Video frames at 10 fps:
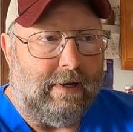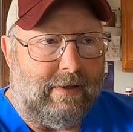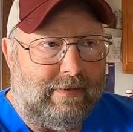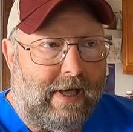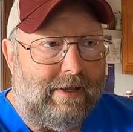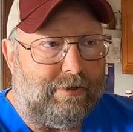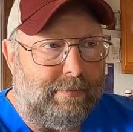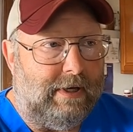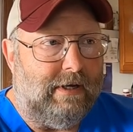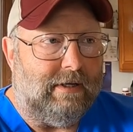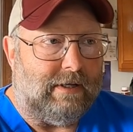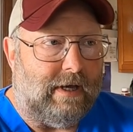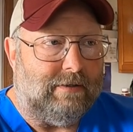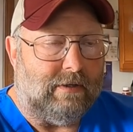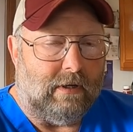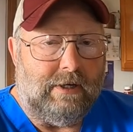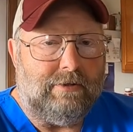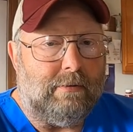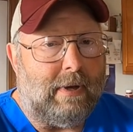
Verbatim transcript: and at that speed it takes the least